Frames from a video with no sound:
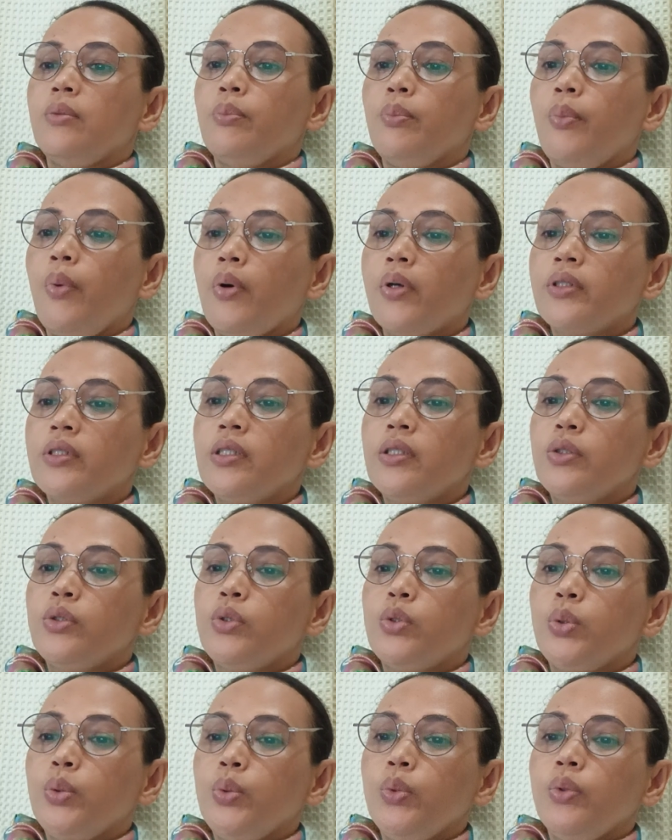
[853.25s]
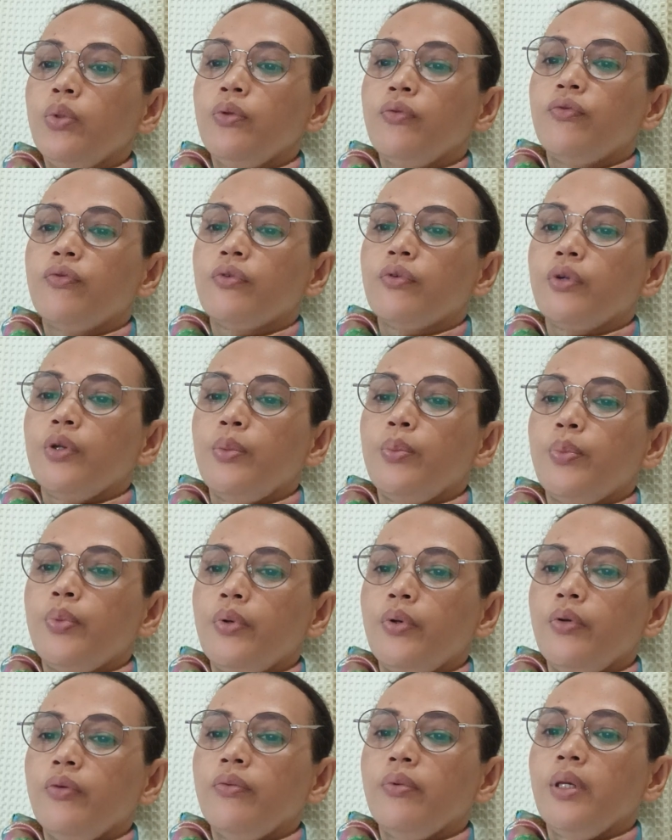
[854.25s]
important tool for
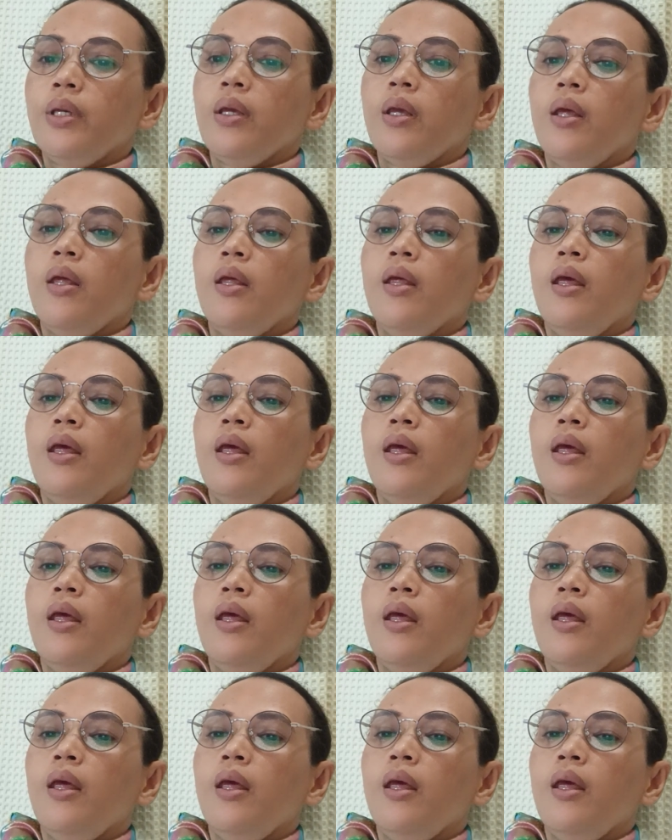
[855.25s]
improving